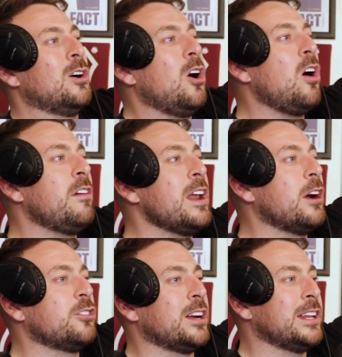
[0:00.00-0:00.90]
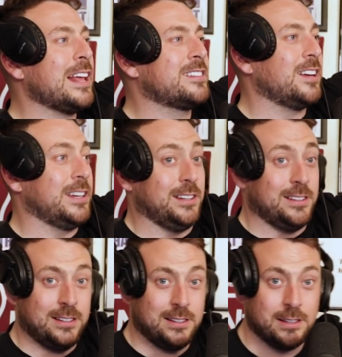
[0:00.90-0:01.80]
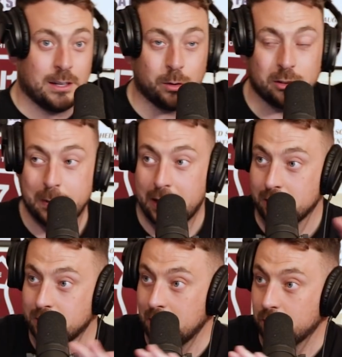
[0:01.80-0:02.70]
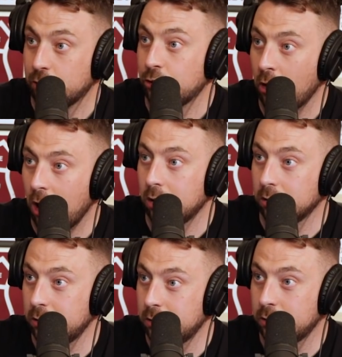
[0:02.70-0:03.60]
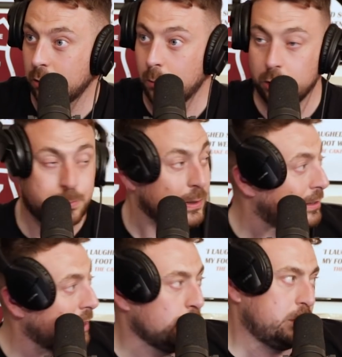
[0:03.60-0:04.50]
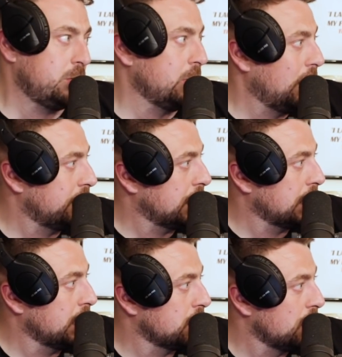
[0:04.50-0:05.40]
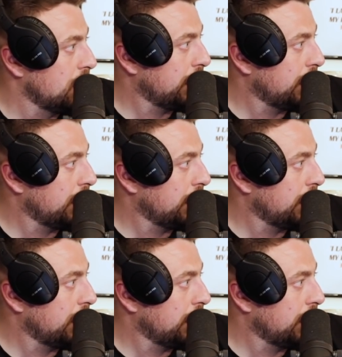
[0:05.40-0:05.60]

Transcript: over there, Johnny, that side. Now, this place is thronged. There must be 1,000 stalls, I'd say, is there?